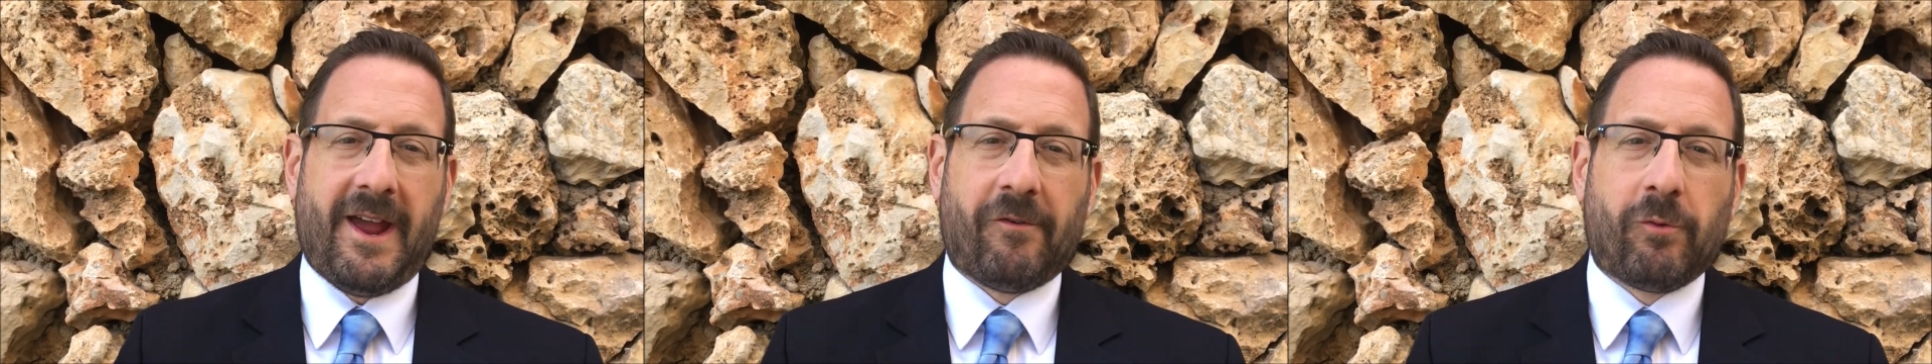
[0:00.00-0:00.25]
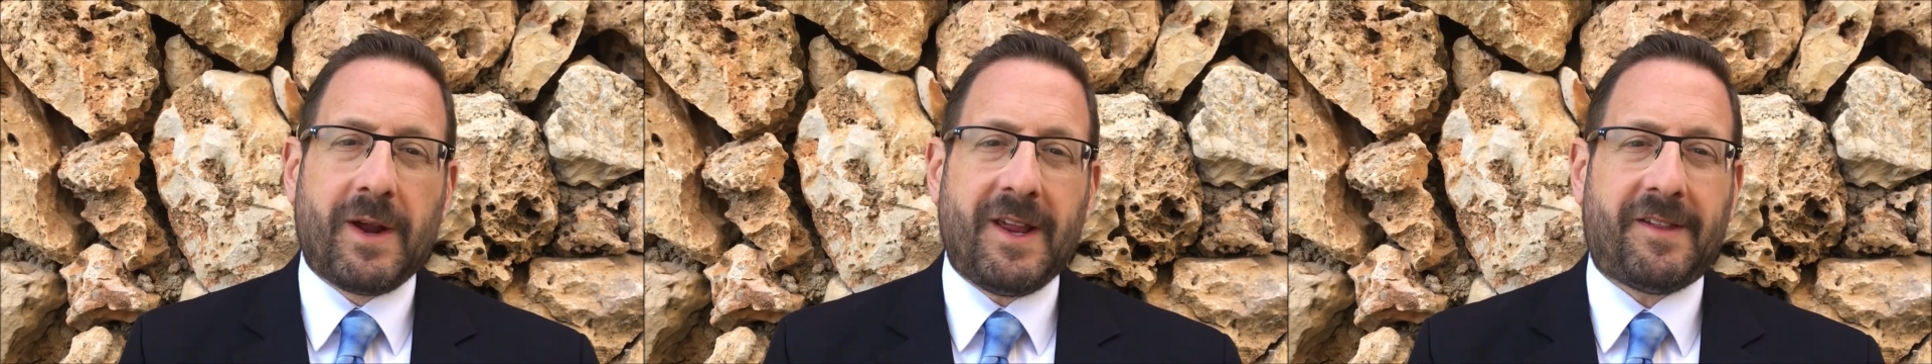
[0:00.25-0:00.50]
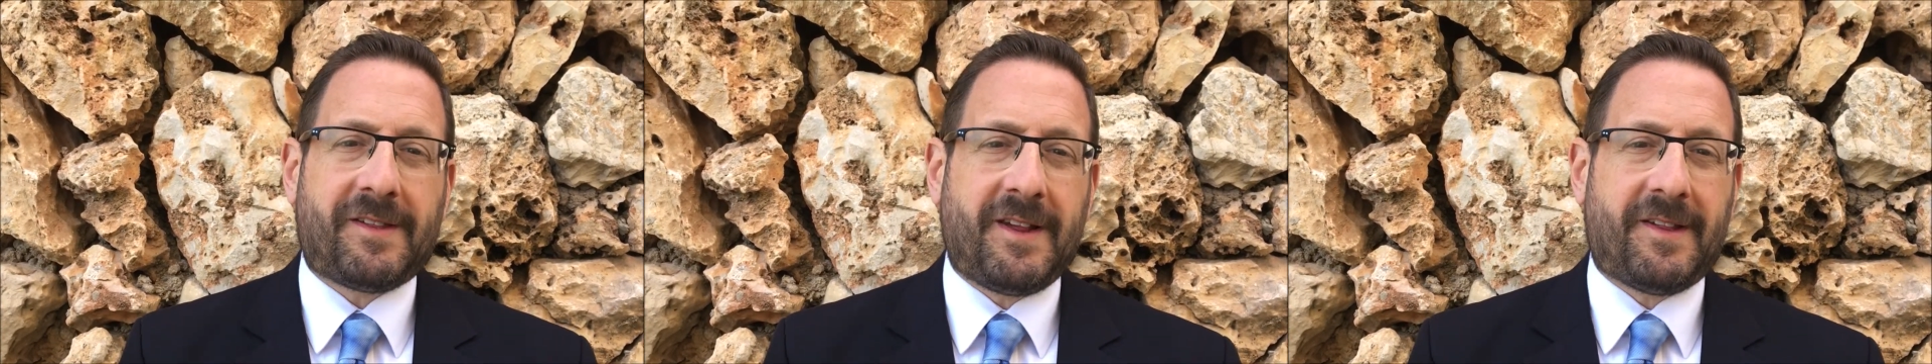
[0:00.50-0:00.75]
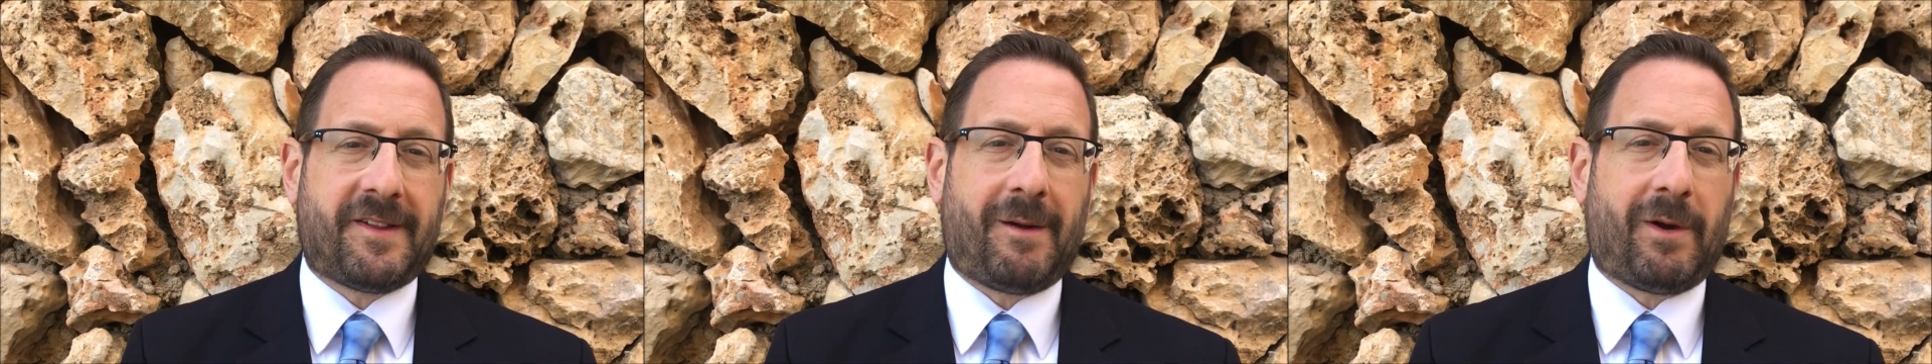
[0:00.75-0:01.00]
If we
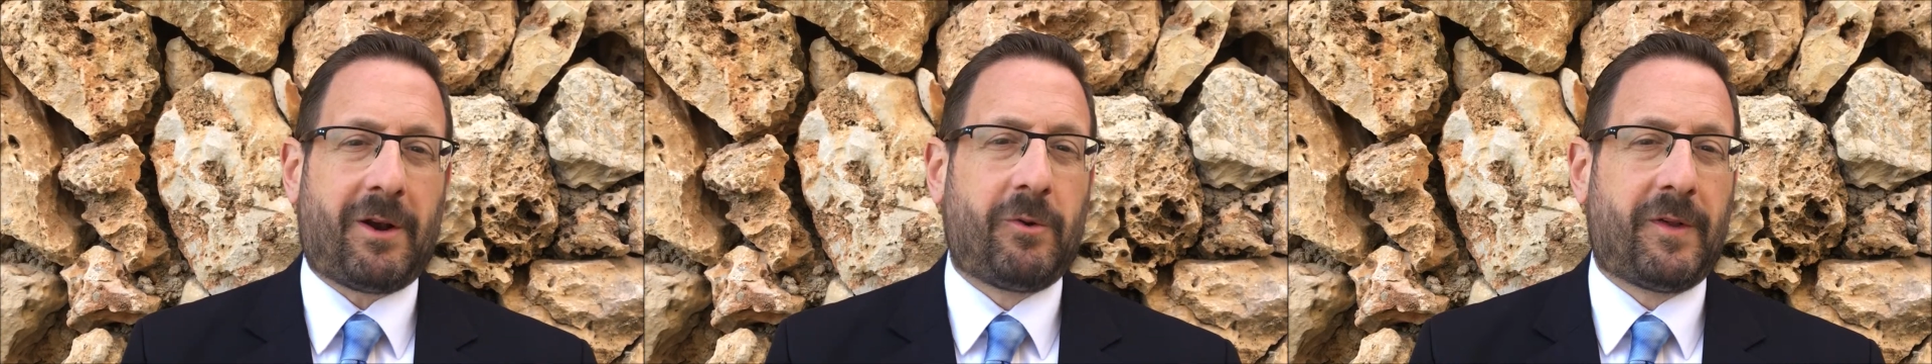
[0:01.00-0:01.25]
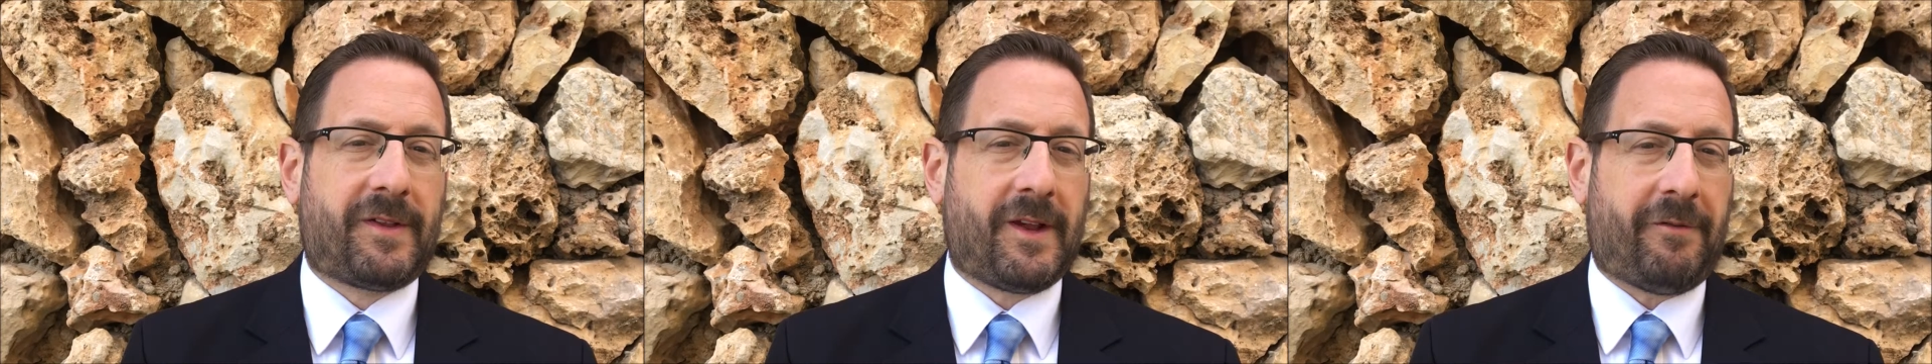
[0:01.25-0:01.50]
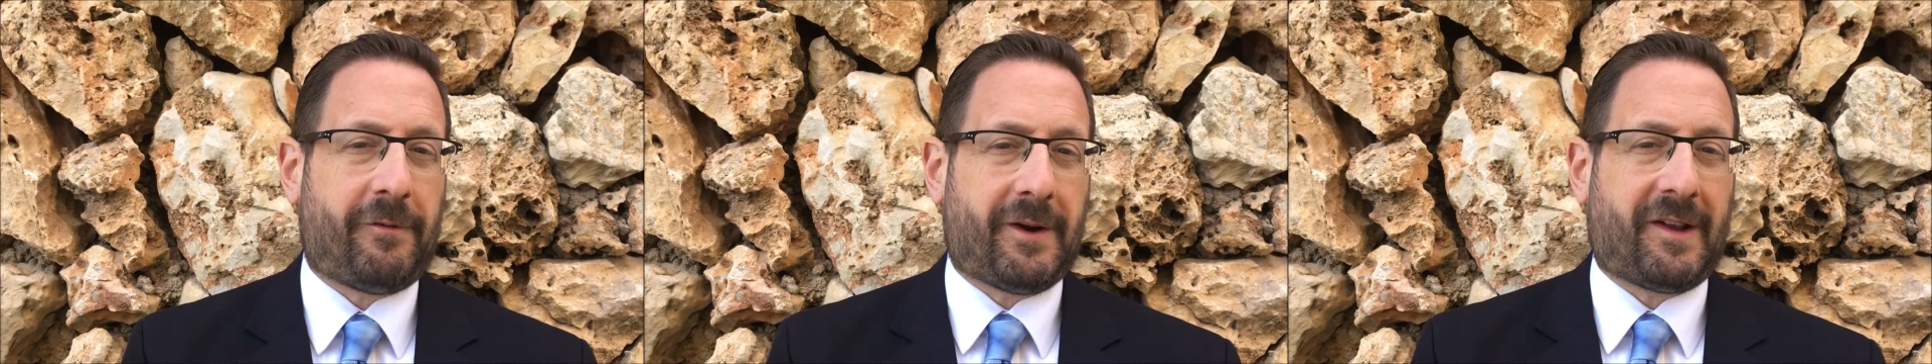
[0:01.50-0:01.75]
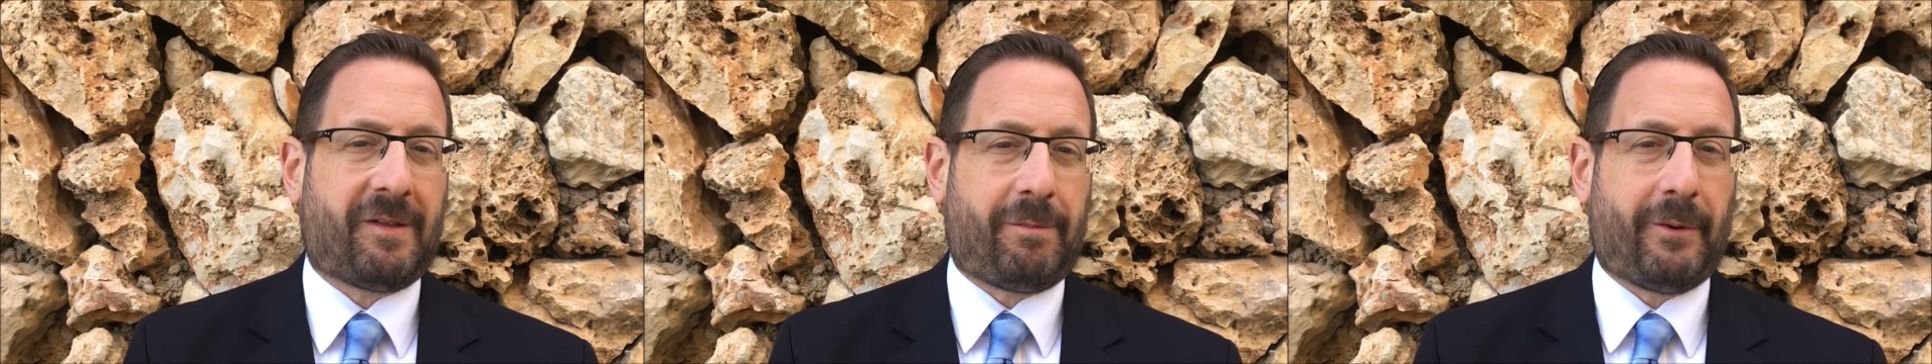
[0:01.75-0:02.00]
see someone who's
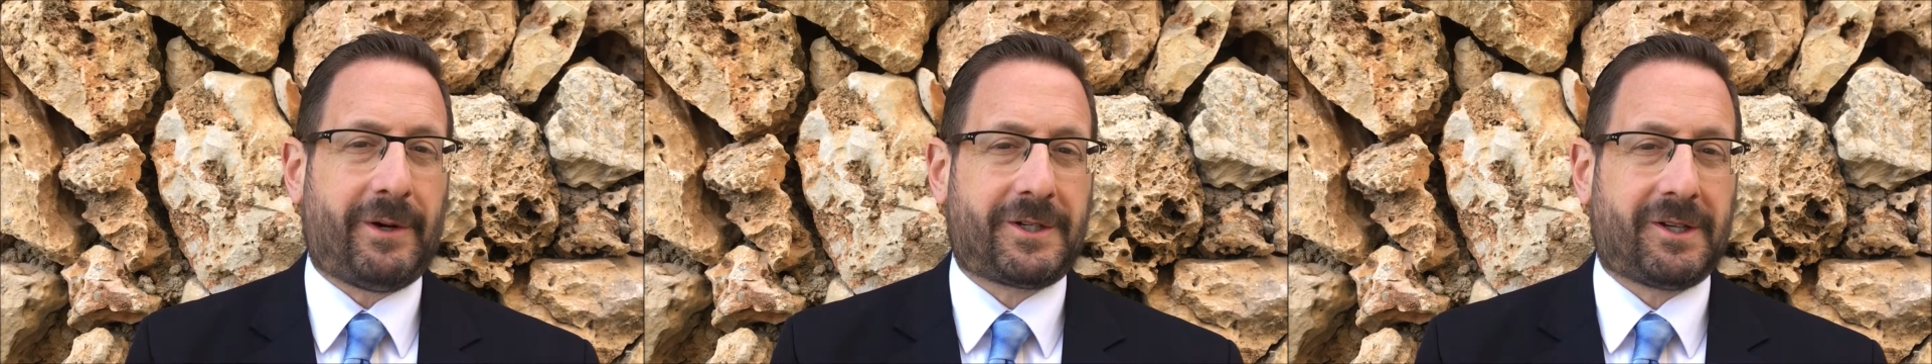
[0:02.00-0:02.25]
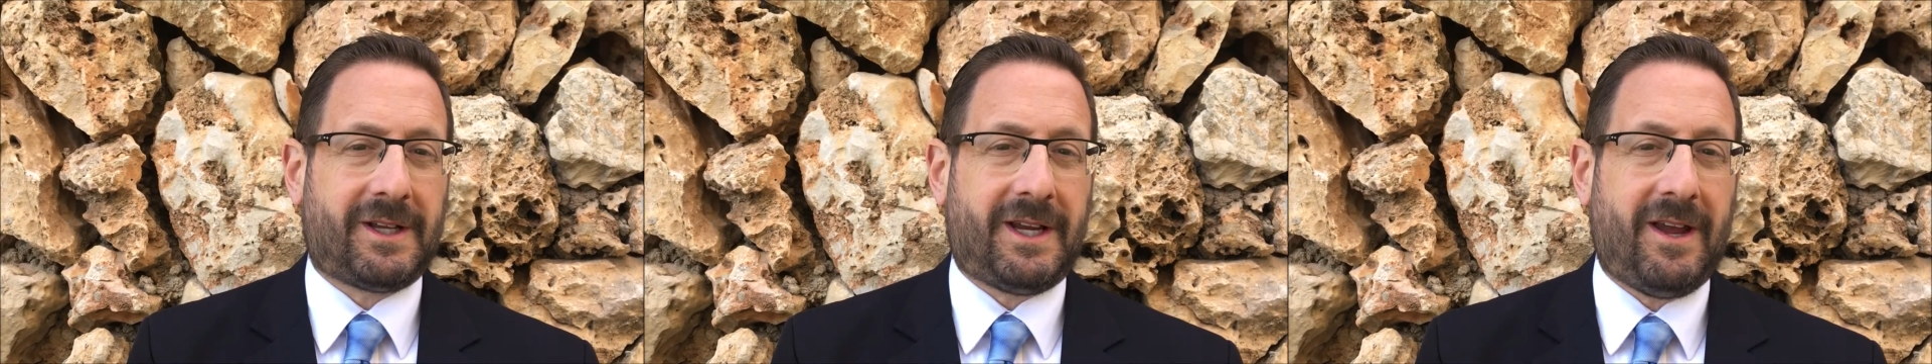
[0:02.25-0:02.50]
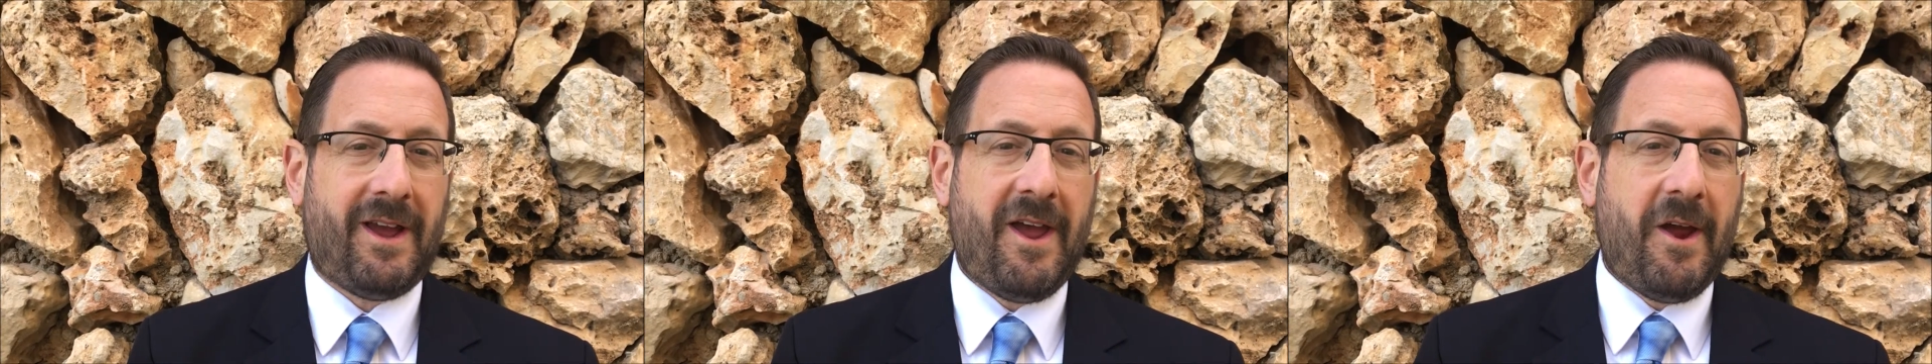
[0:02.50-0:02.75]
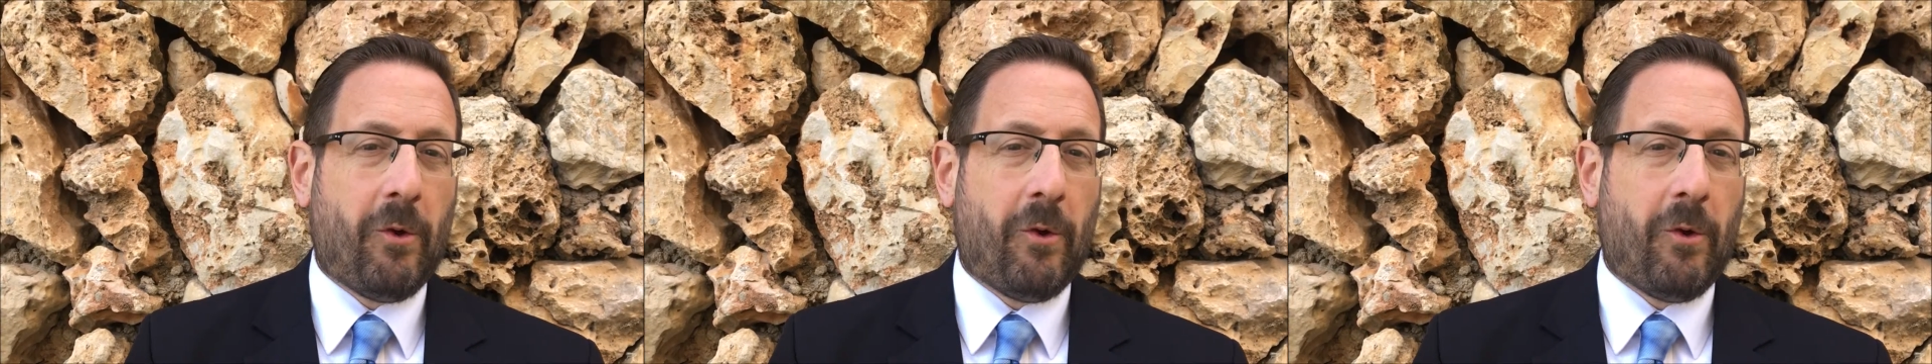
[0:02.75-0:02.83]
suffering spiritually,